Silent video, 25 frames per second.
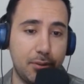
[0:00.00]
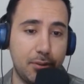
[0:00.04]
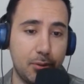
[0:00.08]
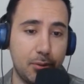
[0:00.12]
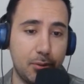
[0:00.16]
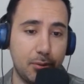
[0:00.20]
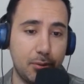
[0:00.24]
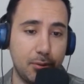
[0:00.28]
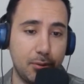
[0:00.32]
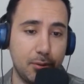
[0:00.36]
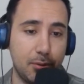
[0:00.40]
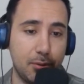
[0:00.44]

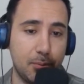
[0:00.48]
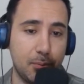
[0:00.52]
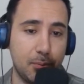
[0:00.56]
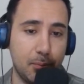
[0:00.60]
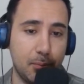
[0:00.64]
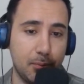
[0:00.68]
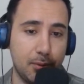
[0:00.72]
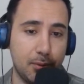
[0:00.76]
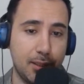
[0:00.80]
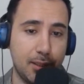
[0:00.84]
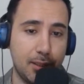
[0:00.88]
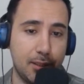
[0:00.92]
your room
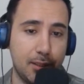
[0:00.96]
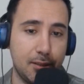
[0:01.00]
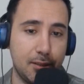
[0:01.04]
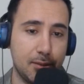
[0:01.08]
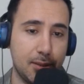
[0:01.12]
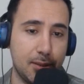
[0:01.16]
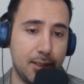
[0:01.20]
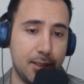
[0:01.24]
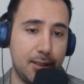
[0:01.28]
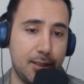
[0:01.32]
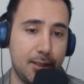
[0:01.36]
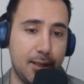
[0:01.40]
that you're
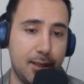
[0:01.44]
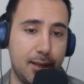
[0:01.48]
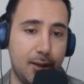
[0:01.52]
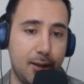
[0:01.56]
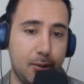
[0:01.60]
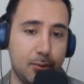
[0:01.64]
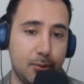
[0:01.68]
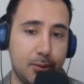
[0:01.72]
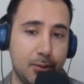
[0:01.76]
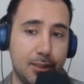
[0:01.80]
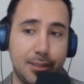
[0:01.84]
in now.